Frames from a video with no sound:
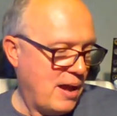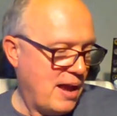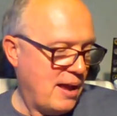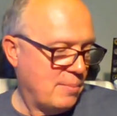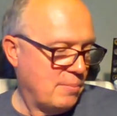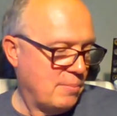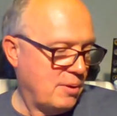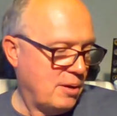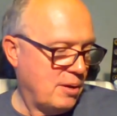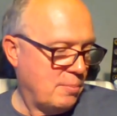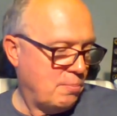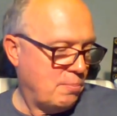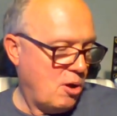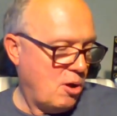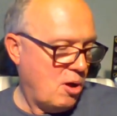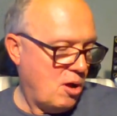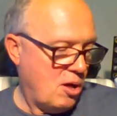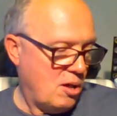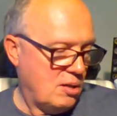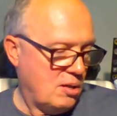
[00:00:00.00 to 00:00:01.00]
Pam,
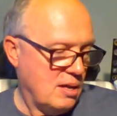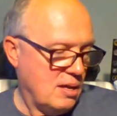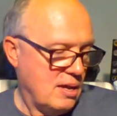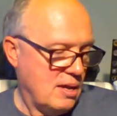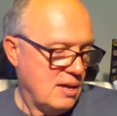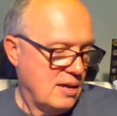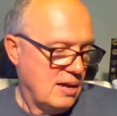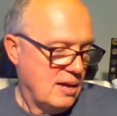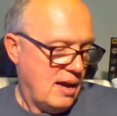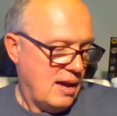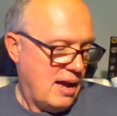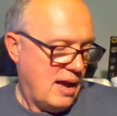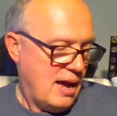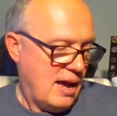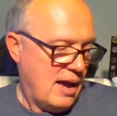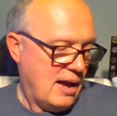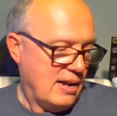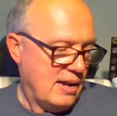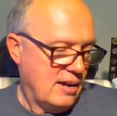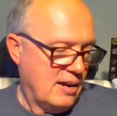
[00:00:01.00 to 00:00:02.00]
Paul,
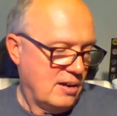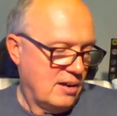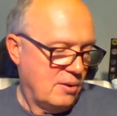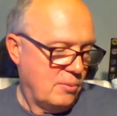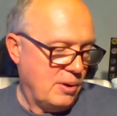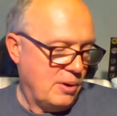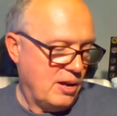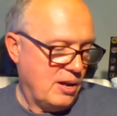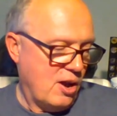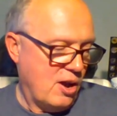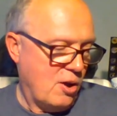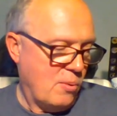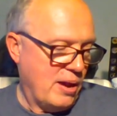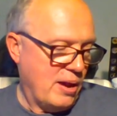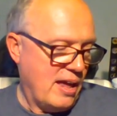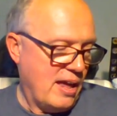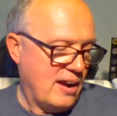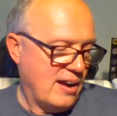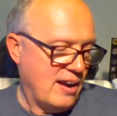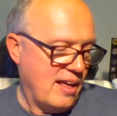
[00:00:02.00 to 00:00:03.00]
here we go.
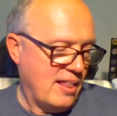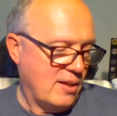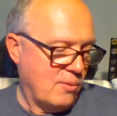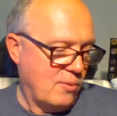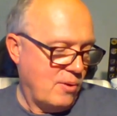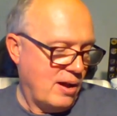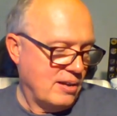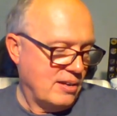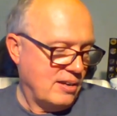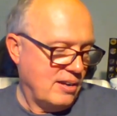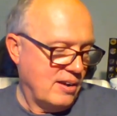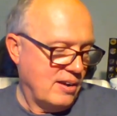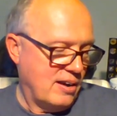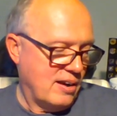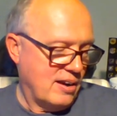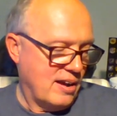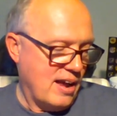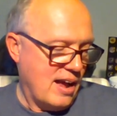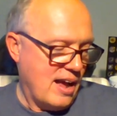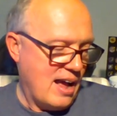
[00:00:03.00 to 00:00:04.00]
We got another one.
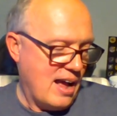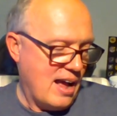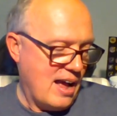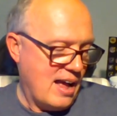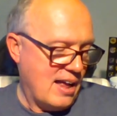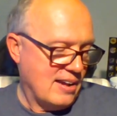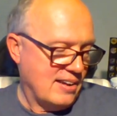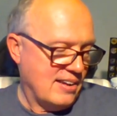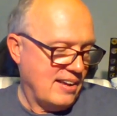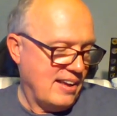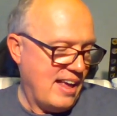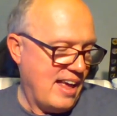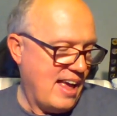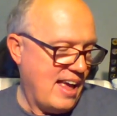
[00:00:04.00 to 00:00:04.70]
You're gone.